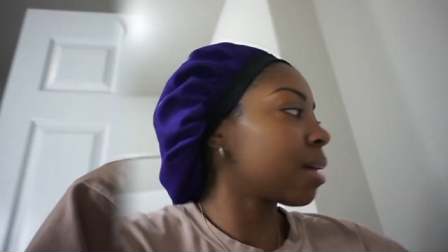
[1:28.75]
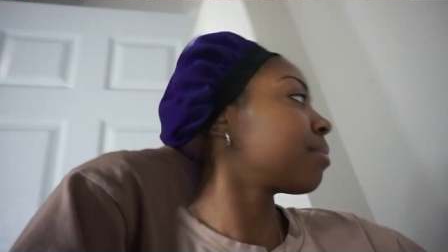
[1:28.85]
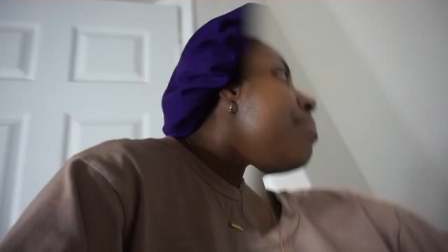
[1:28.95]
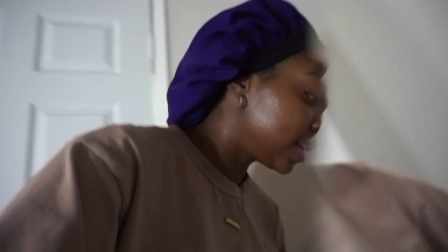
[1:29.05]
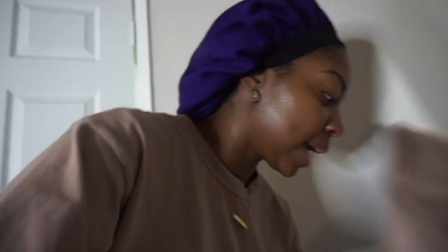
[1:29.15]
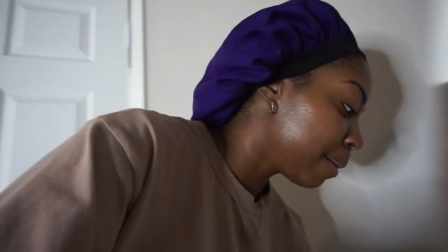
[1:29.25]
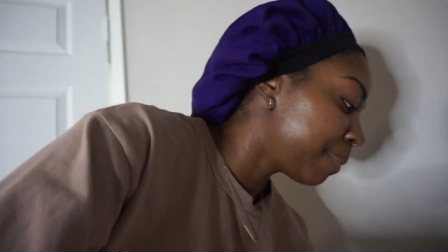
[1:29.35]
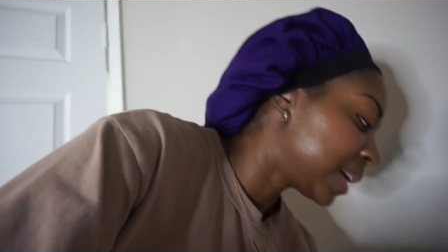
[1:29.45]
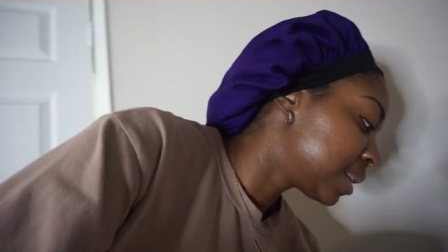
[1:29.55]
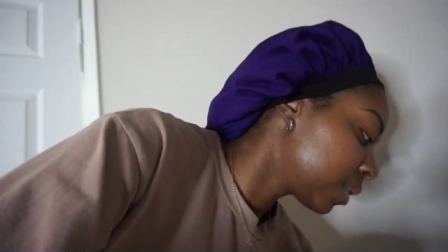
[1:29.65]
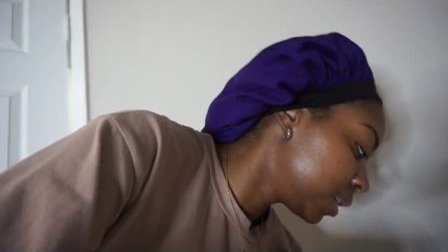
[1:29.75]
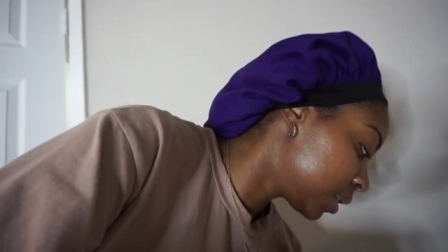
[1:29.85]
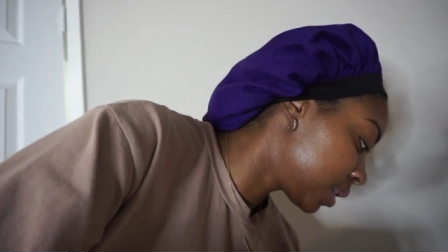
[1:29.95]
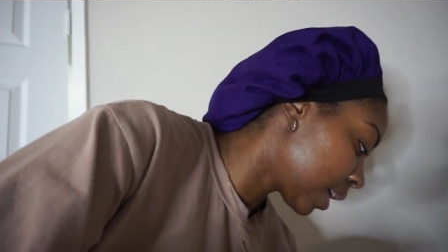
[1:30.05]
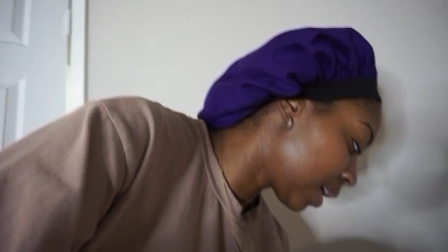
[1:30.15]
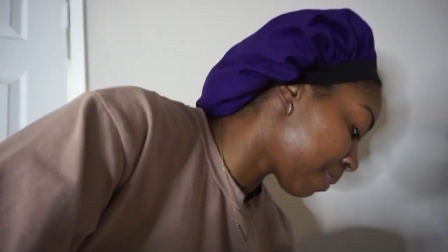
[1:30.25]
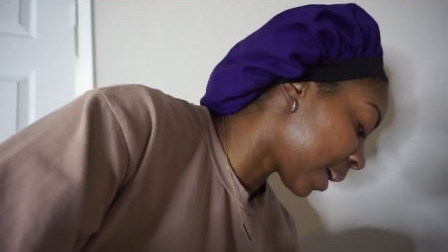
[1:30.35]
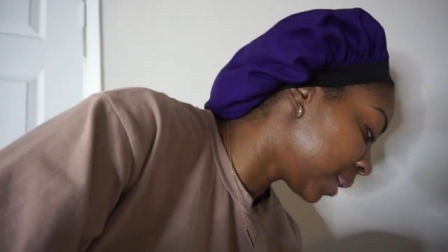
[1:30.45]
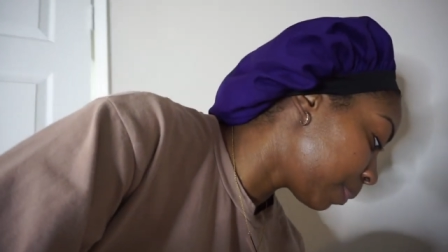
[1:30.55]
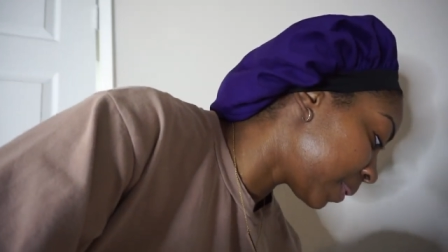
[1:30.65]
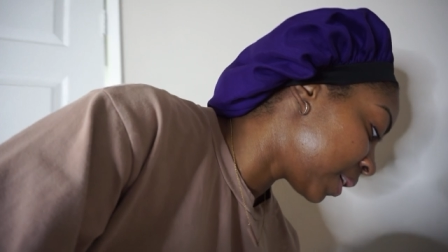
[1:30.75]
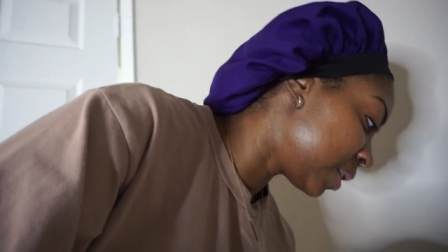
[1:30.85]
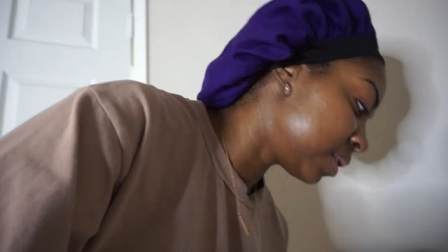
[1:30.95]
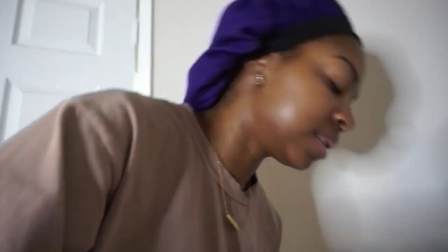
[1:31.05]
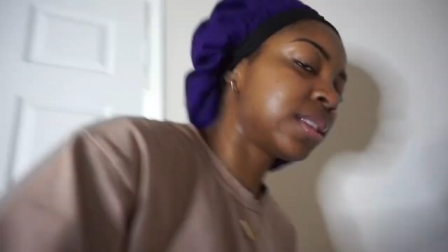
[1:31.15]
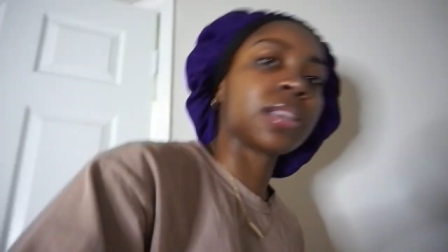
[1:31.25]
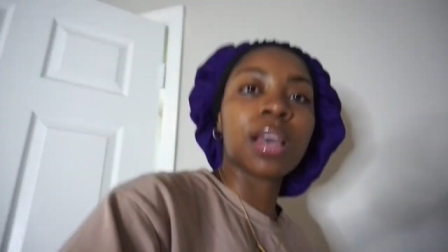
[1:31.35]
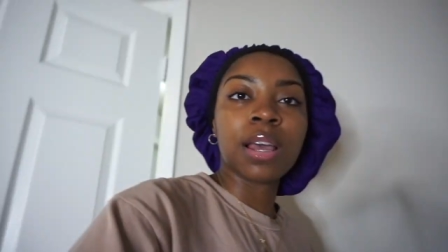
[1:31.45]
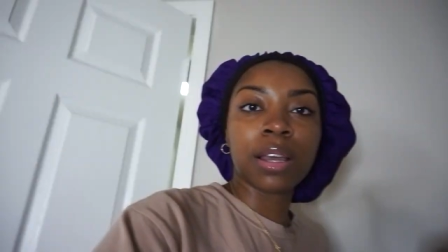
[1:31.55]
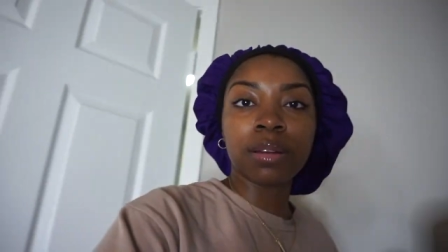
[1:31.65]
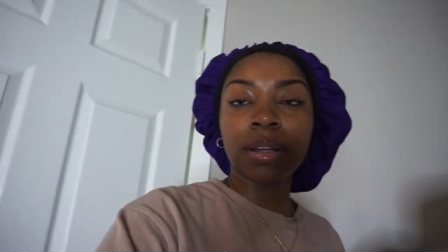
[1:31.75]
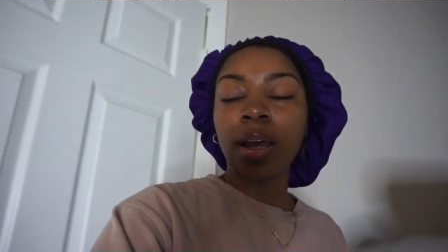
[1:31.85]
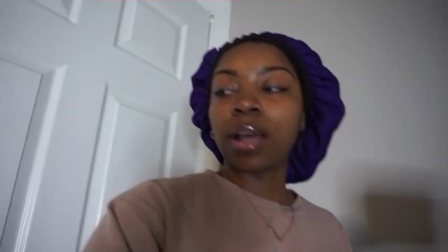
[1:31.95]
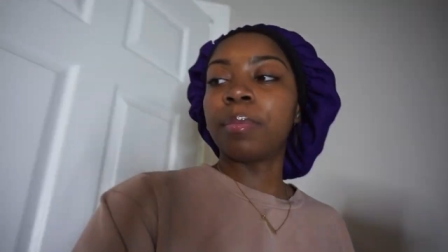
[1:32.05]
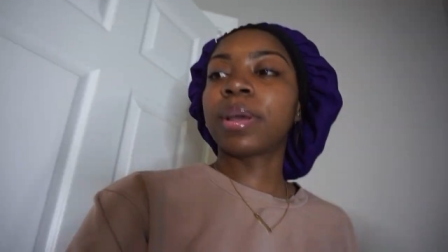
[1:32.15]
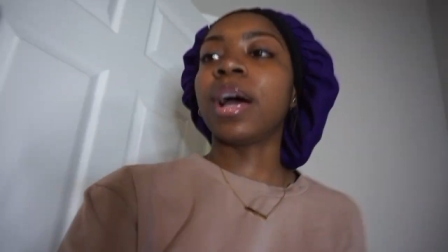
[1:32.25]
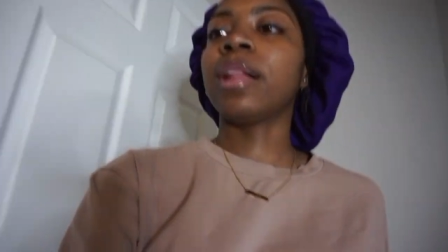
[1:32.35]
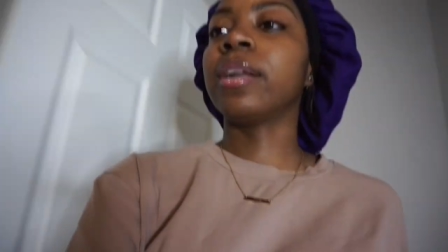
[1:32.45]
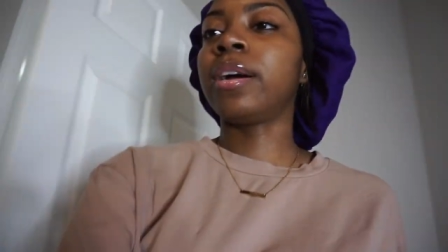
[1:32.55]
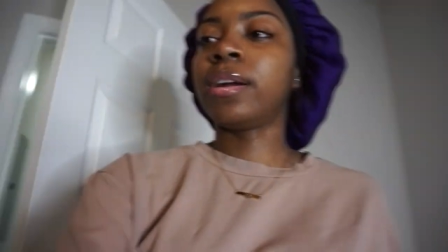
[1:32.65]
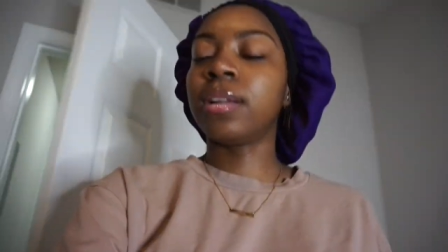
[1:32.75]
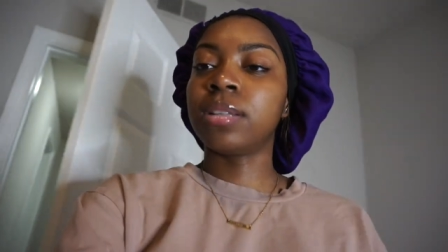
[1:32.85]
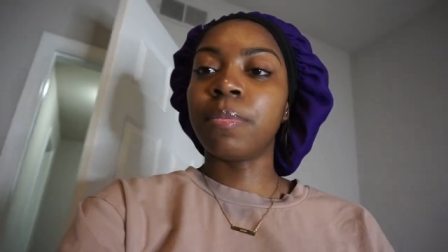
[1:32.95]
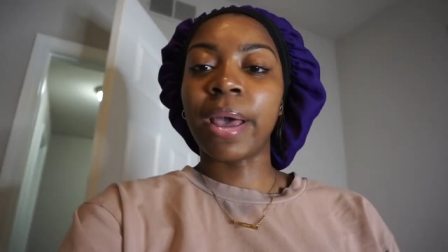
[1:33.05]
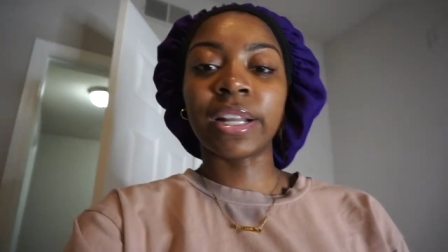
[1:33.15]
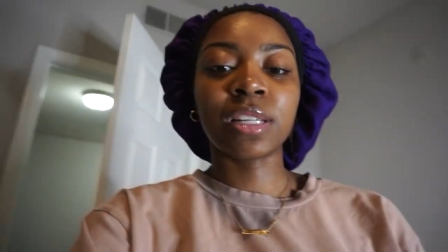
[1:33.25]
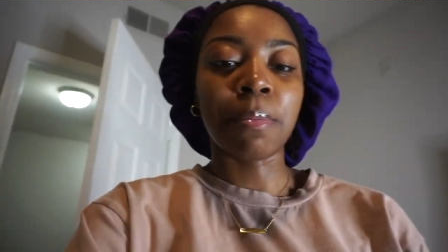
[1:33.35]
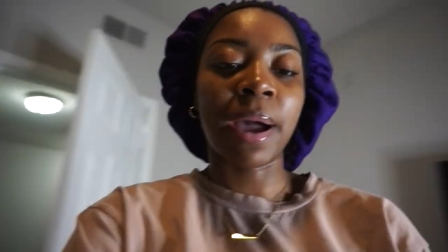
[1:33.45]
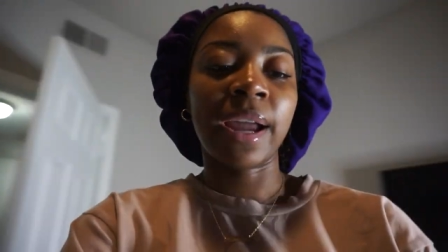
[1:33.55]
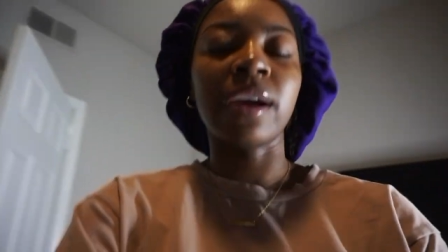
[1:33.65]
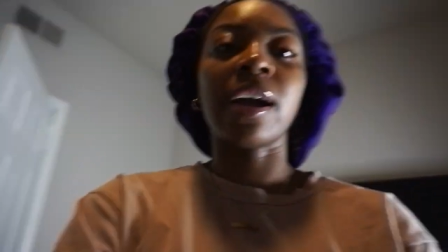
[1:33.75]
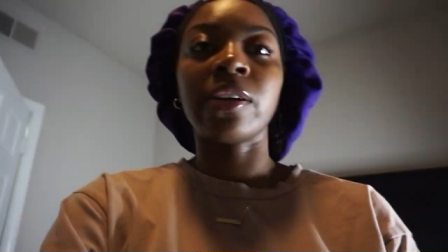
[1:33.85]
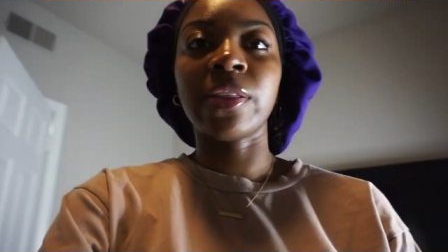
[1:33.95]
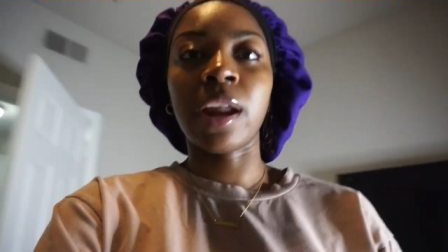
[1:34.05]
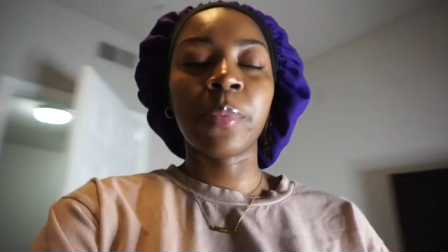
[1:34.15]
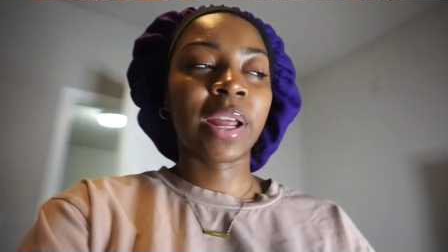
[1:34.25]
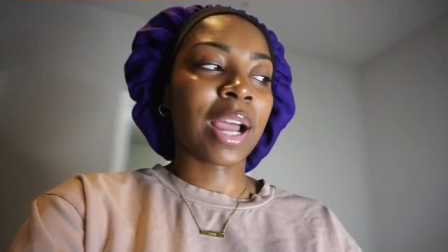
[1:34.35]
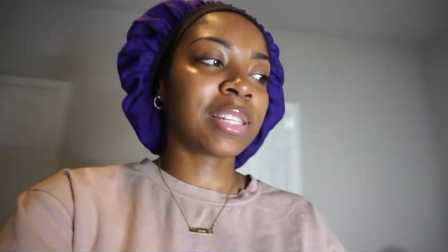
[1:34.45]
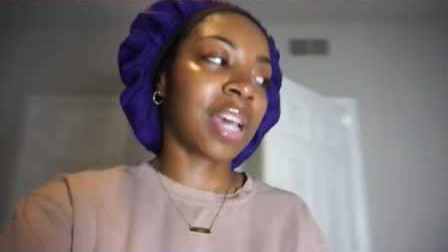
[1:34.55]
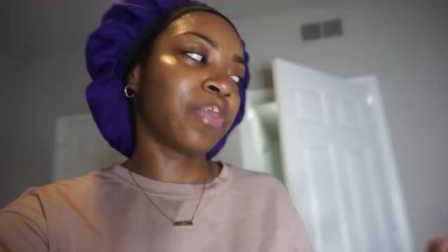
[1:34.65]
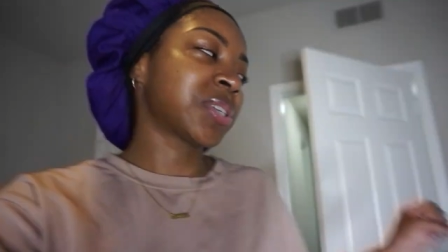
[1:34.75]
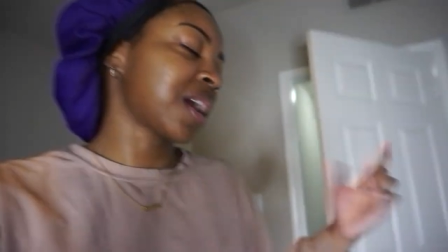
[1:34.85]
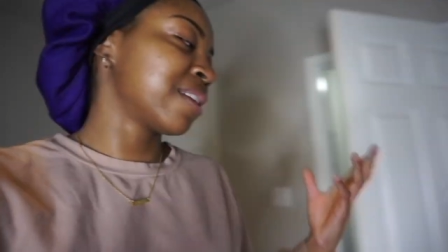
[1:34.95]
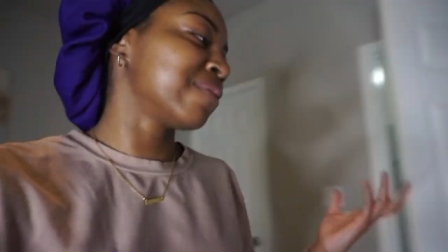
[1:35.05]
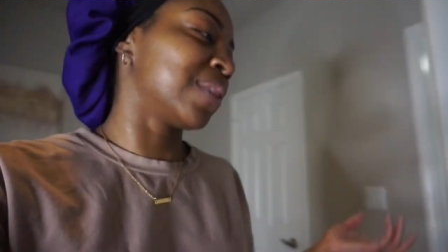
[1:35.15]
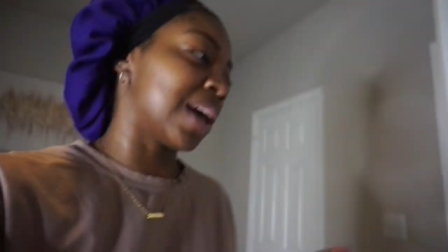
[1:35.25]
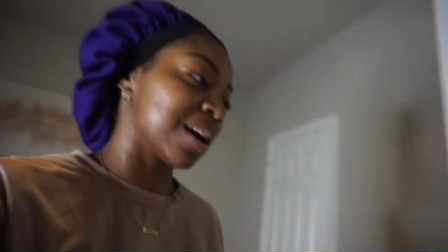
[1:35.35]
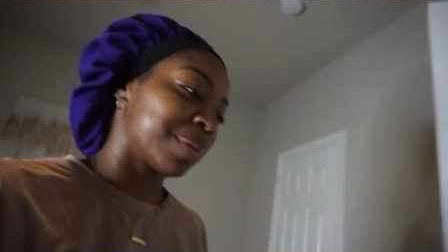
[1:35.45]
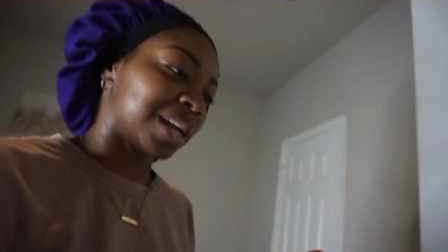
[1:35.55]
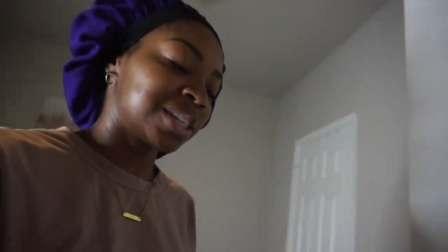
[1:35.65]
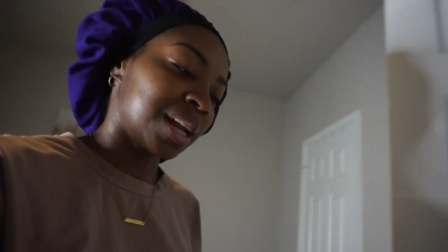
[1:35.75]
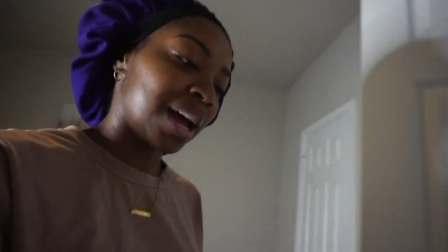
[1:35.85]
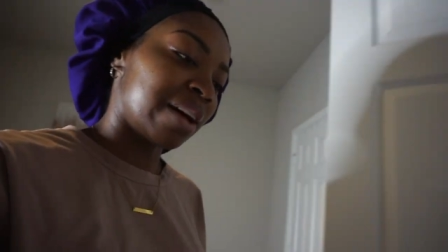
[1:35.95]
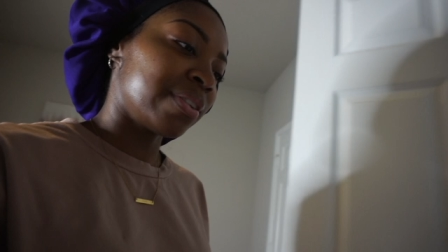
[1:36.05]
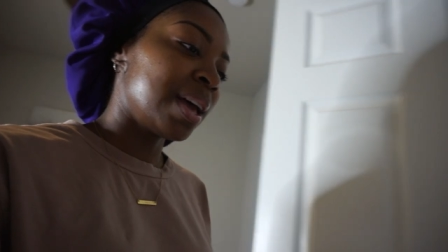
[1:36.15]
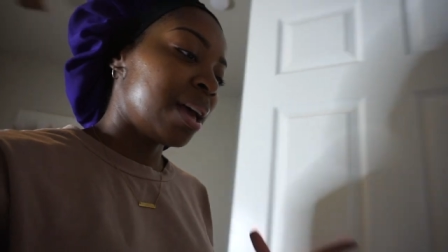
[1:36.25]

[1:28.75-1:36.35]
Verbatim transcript: So today I'm basically just getting my clip-ins um, colored to match my hair color that I went and got done, which I didn't vlog, but I should have.